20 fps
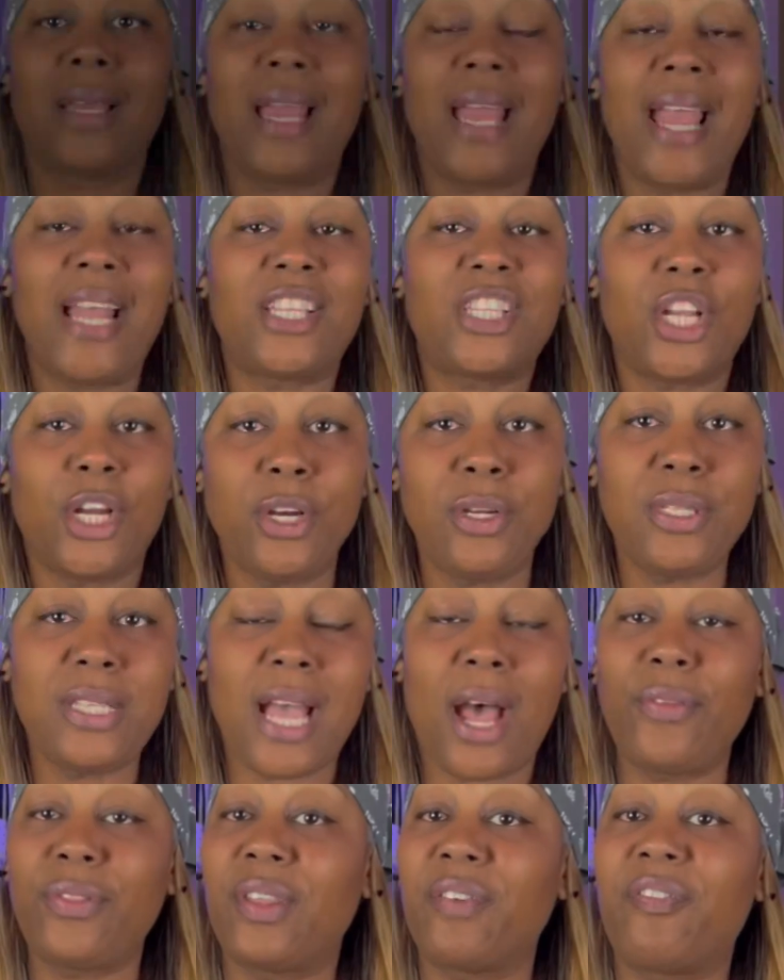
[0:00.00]
It turns
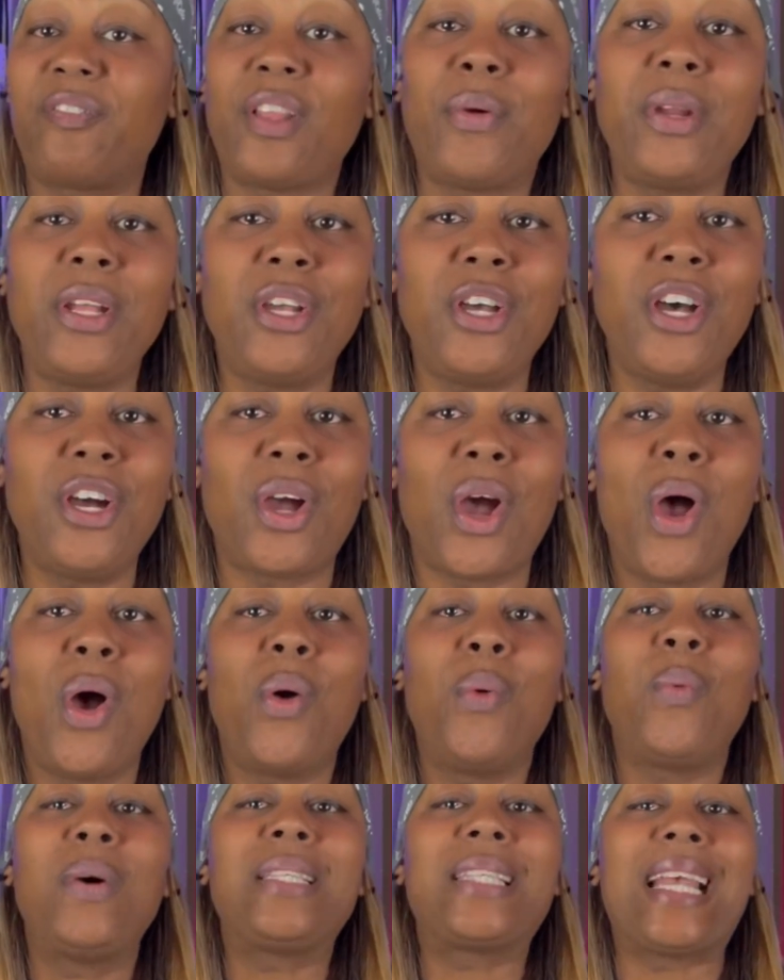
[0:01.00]
out the floating hook
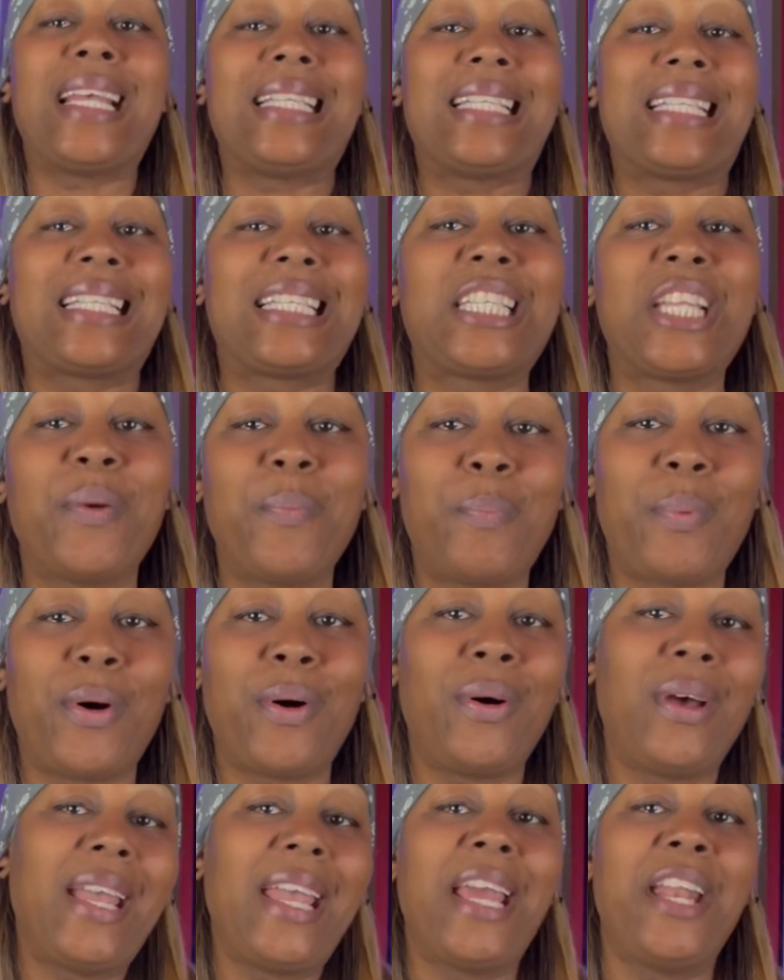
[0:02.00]
was a
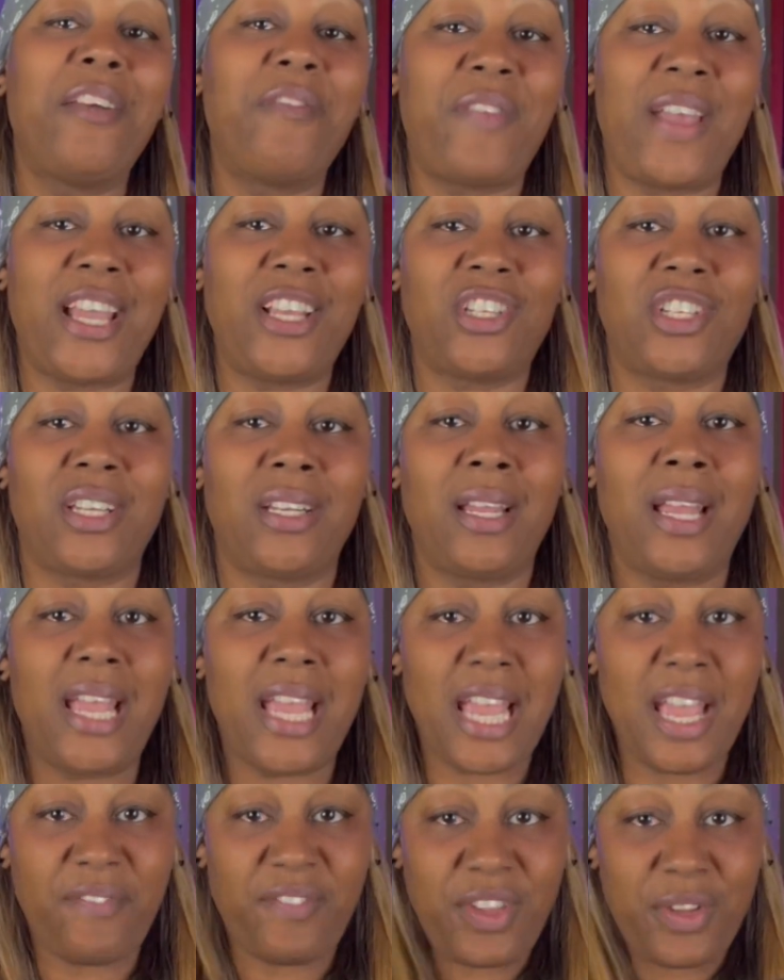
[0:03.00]
simple innovation.
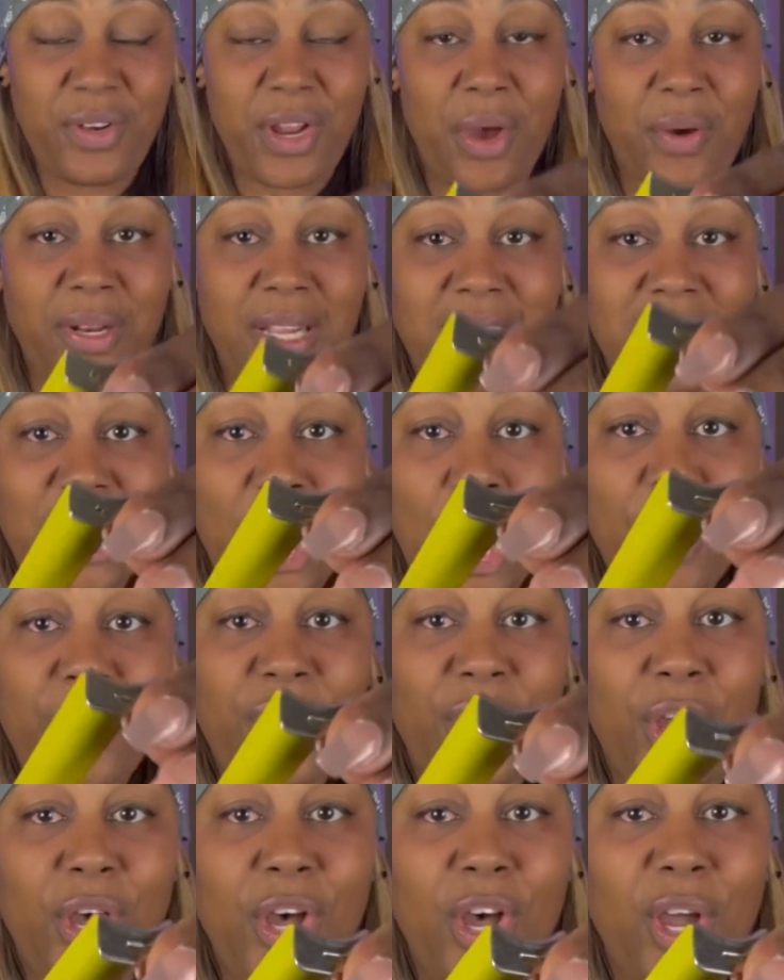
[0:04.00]
If you notice,
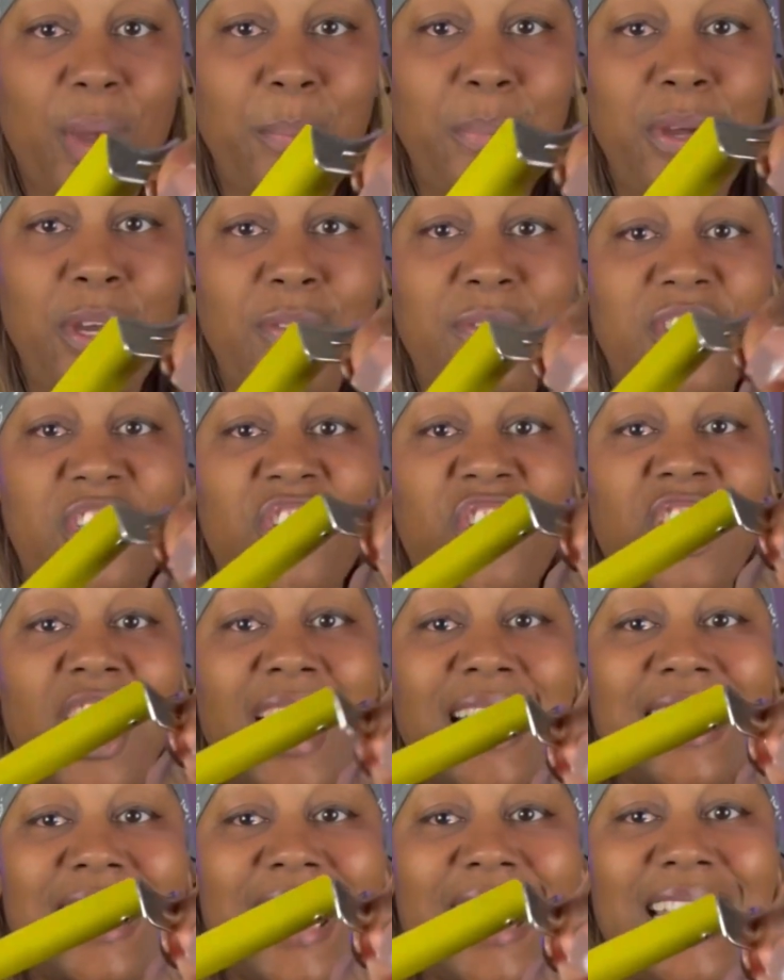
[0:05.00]
the hook moves
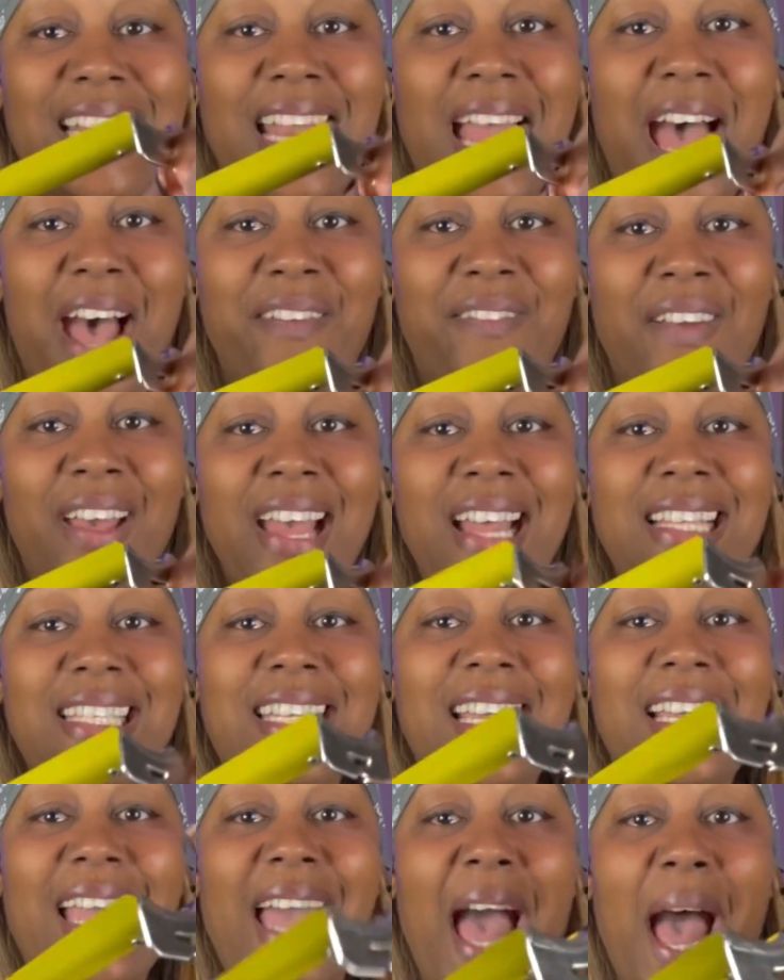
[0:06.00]
just enough
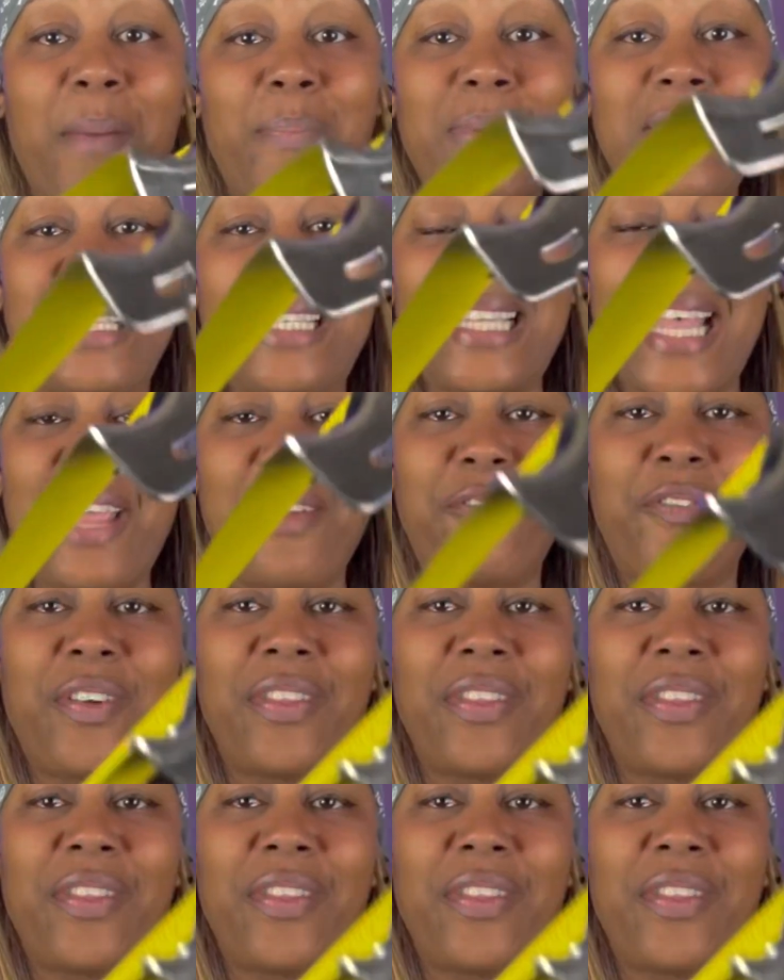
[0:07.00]
to compensate for